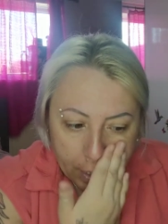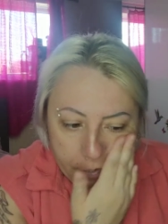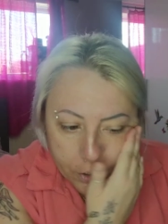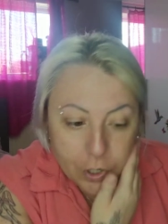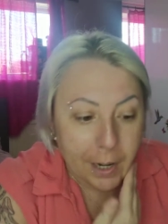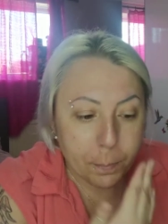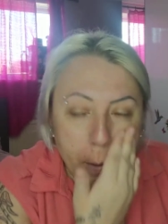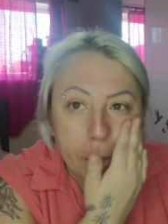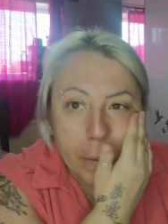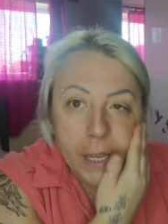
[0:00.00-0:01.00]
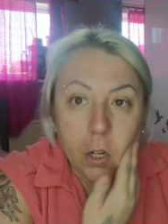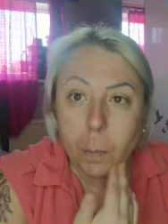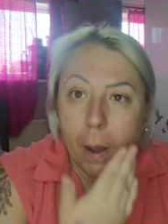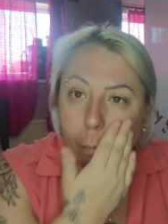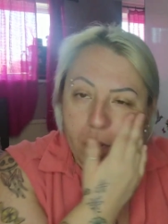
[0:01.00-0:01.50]
if I try putting
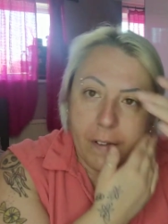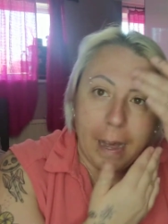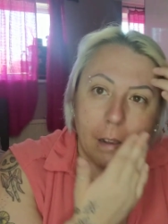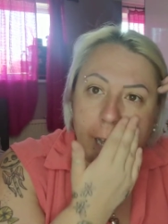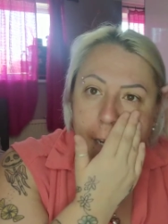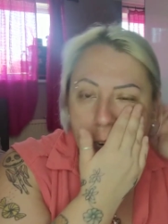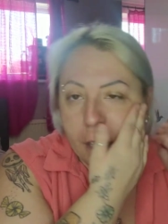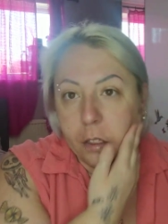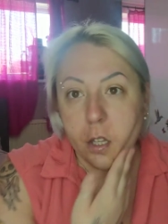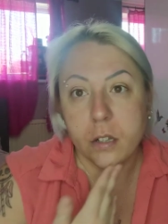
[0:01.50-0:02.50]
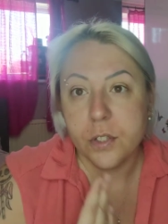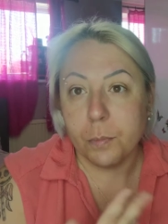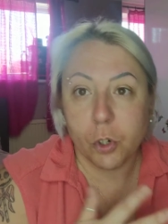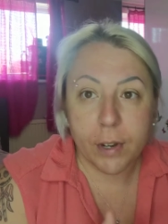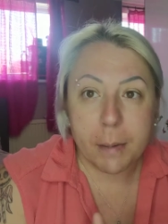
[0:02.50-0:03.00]
makeup on without like either
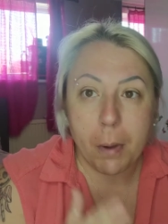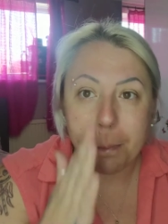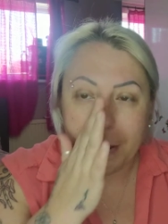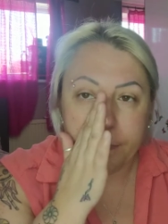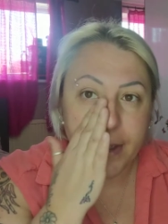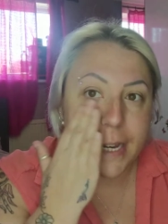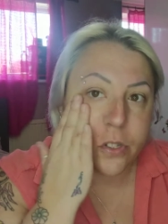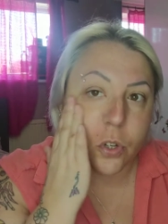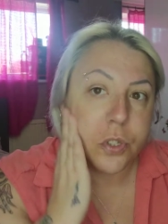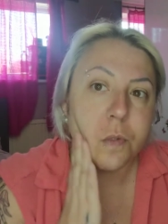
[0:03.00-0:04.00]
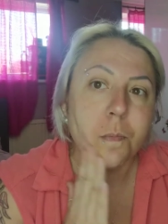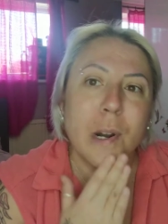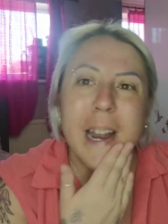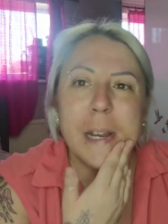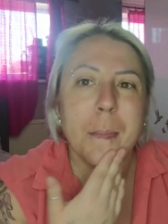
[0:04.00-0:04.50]
some cream on my face or some
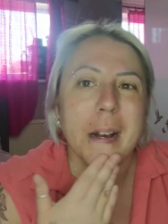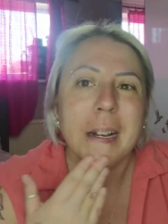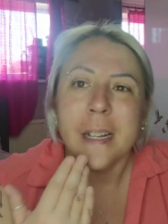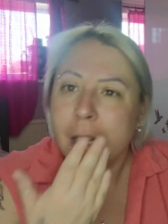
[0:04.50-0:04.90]
primer,